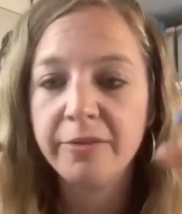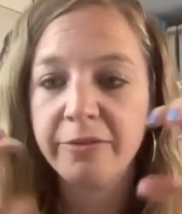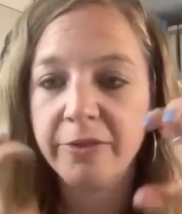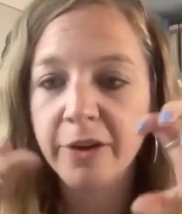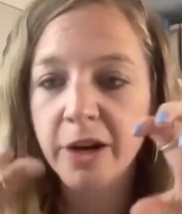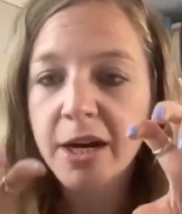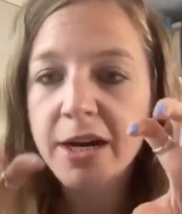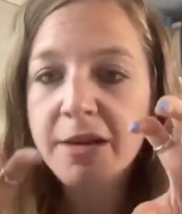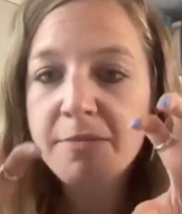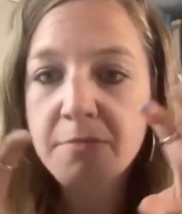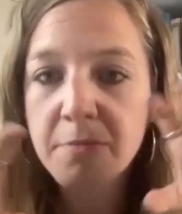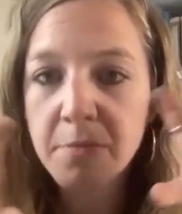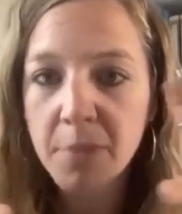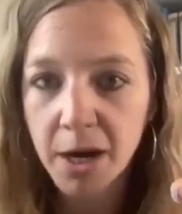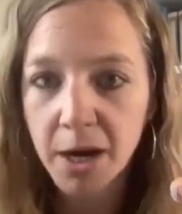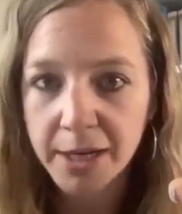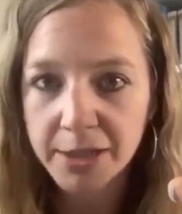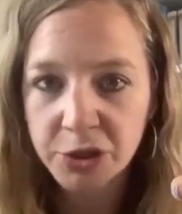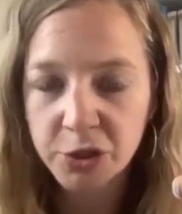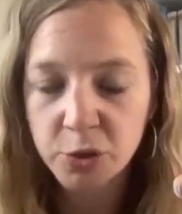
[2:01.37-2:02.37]
very
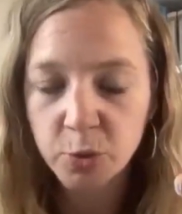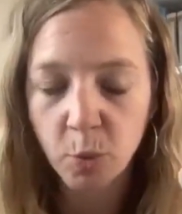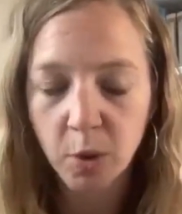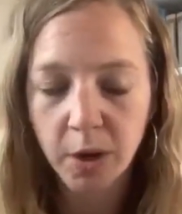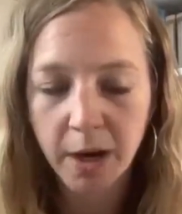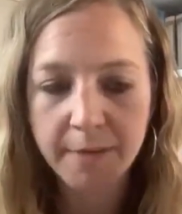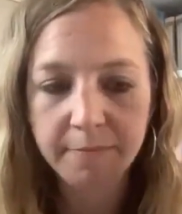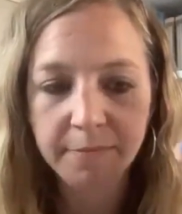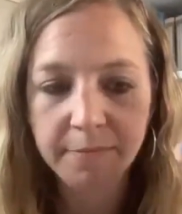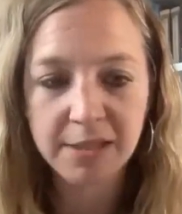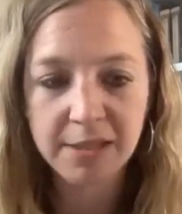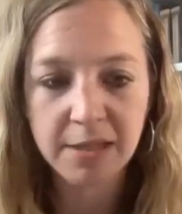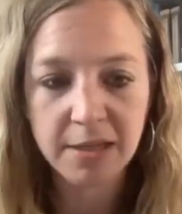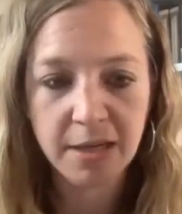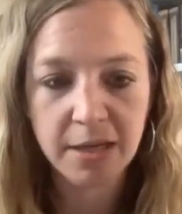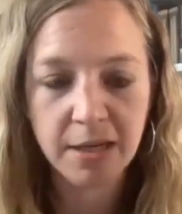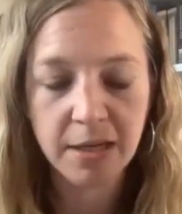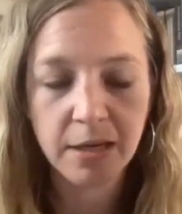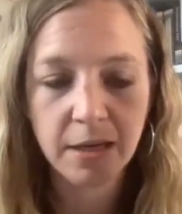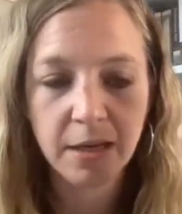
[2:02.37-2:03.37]
much what
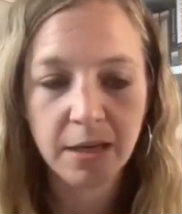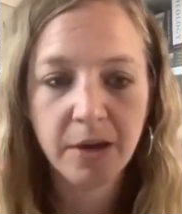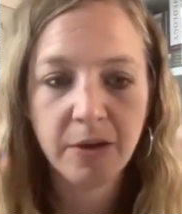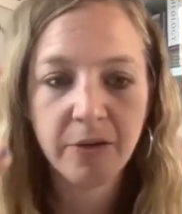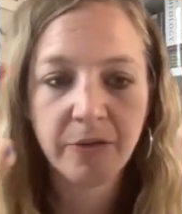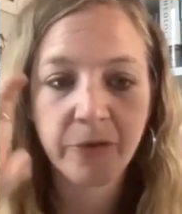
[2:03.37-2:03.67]
seeing